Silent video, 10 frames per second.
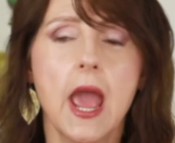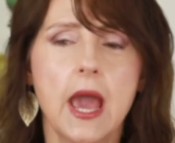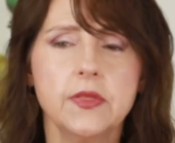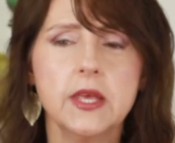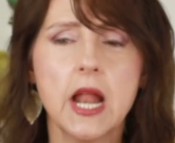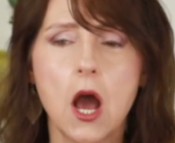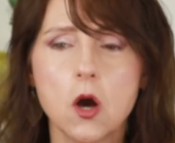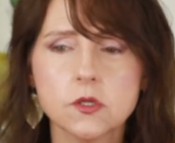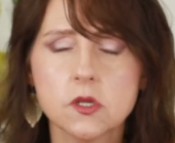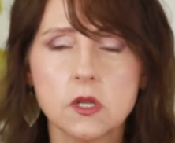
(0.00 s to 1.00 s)
And then I
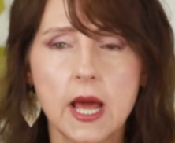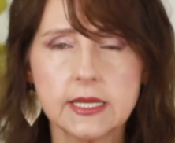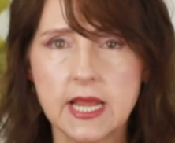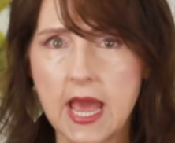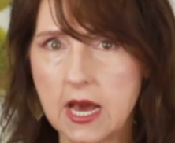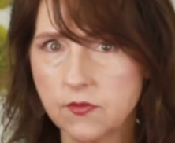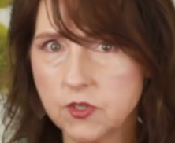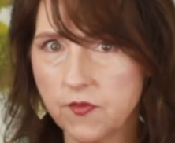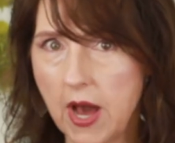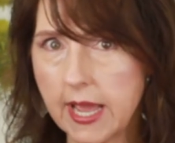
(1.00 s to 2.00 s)
also like to have
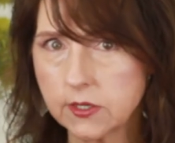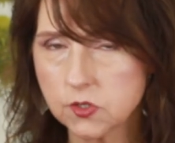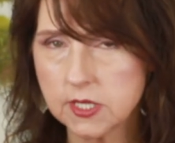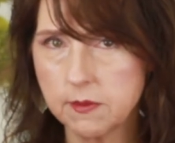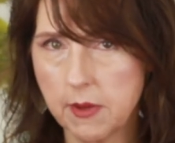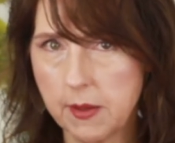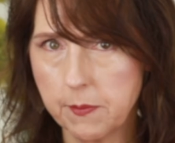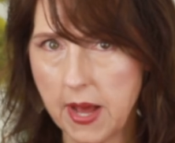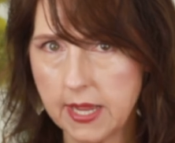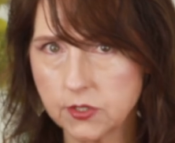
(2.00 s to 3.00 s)
dividers in my
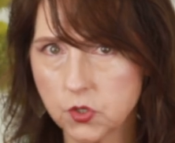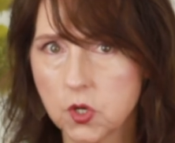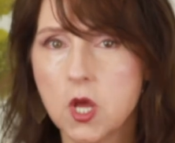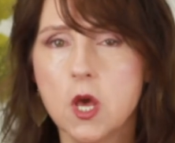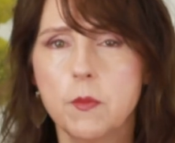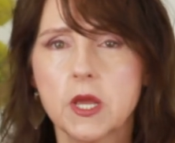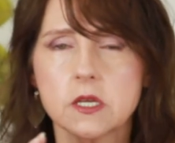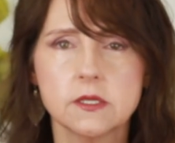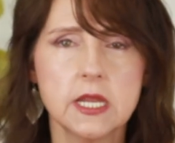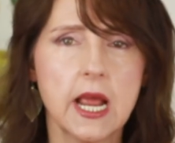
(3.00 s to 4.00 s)
binder,
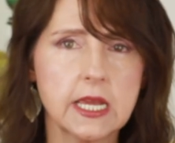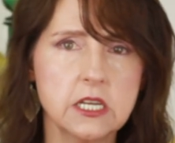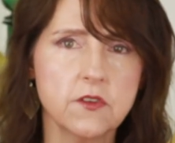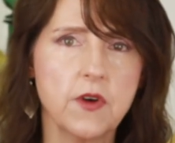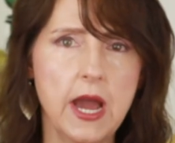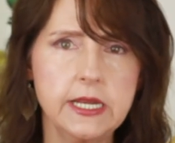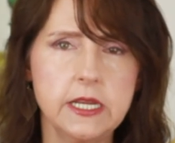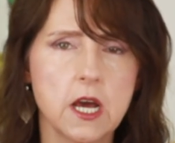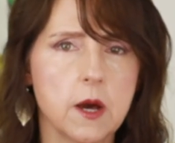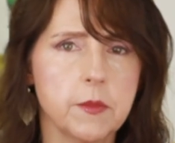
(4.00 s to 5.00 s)
because then I can divide
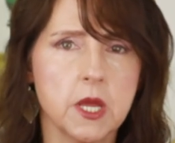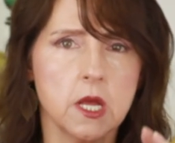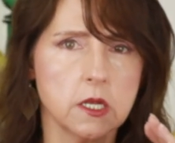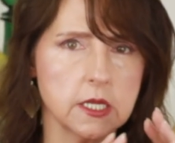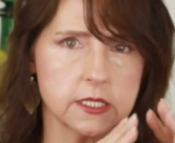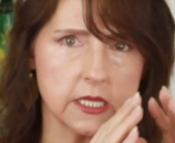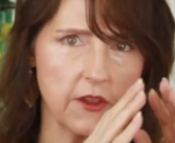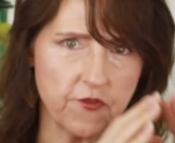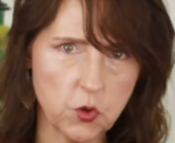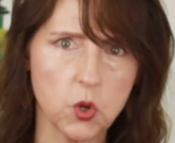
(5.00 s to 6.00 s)
it up, let's say
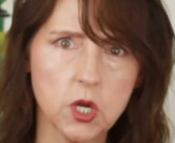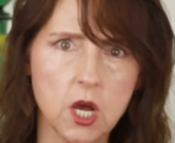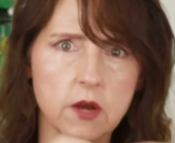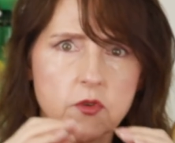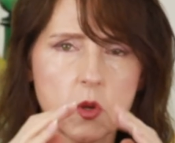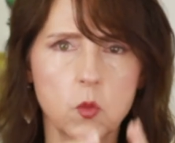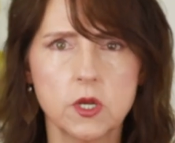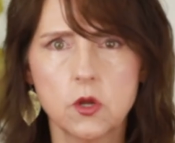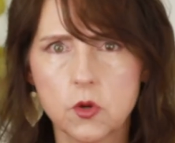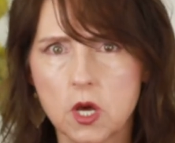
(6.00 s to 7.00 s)
floor covering,
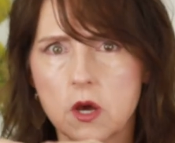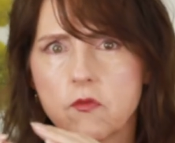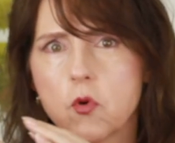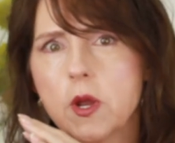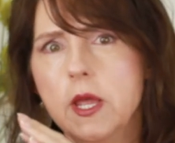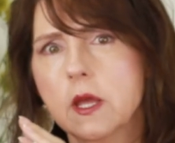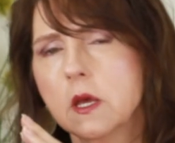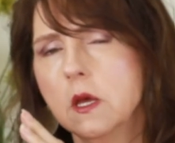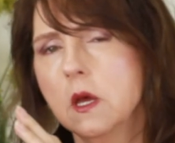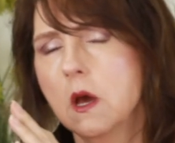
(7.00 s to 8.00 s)
window covering,
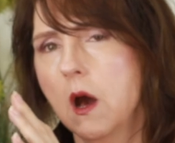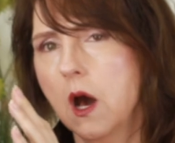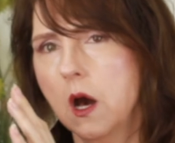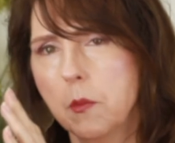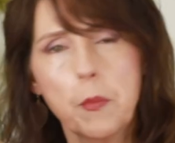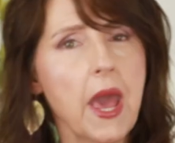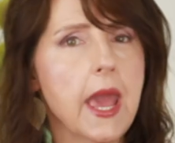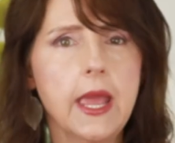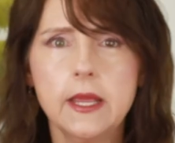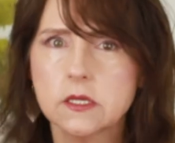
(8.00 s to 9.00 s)

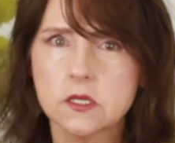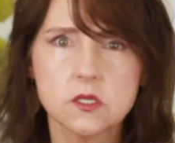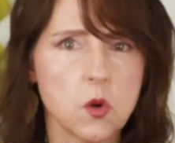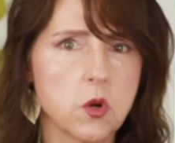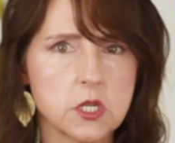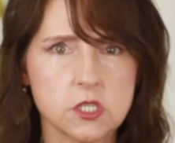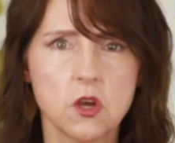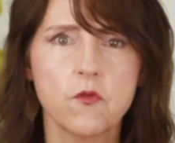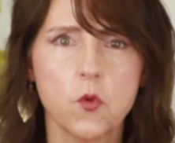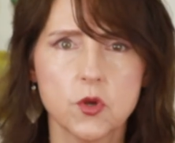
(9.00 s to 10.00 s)
paint, so on and
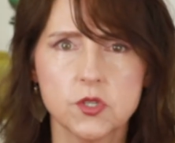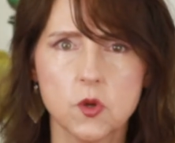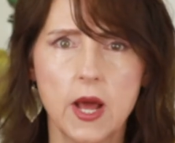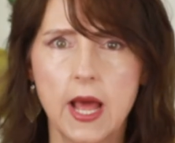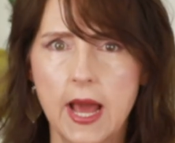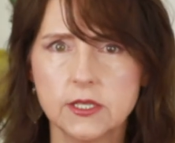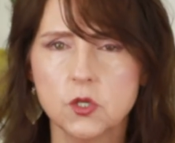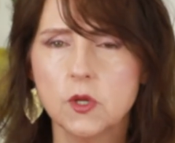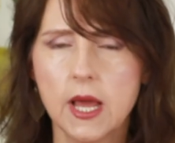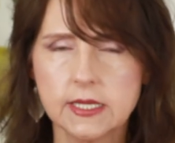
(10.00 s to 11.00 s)
so forth. So I
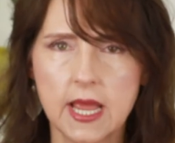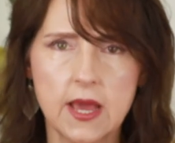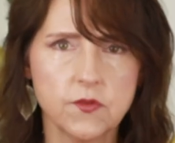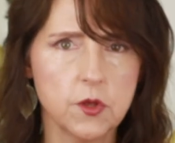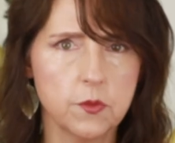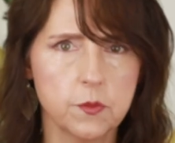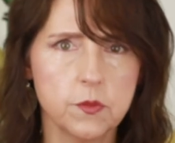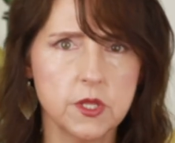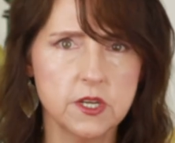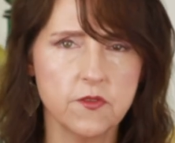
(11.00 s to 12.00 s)
do like to have
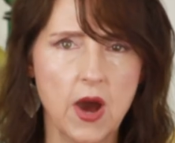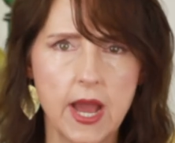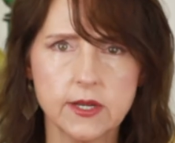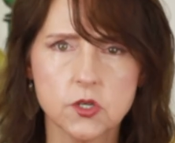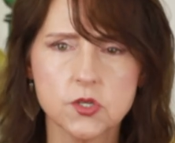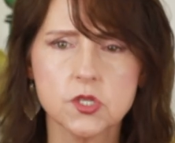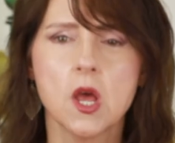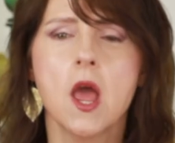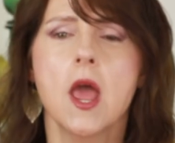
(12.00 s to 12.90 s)
the dividers.